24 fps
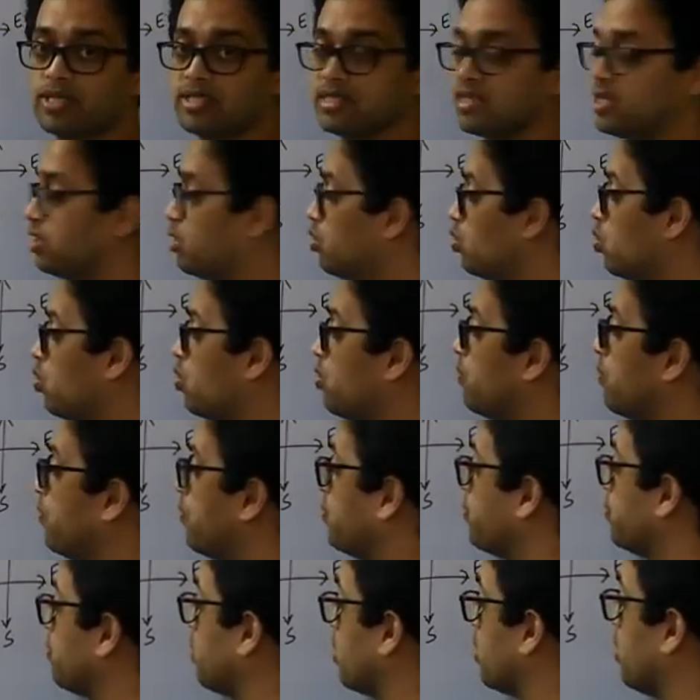0.
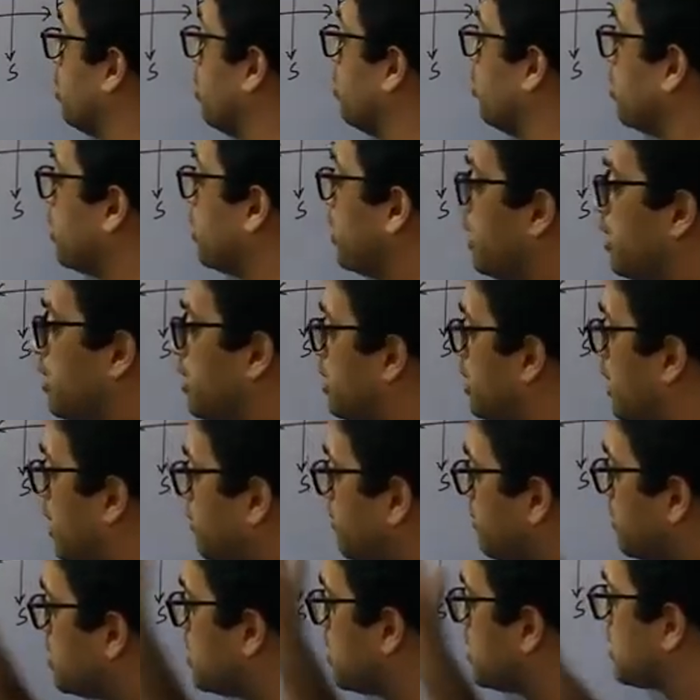Okay, let
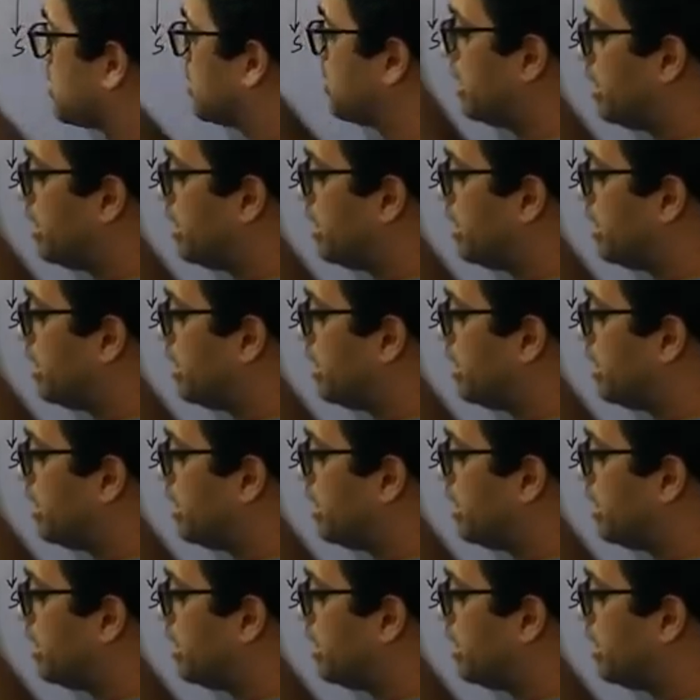me just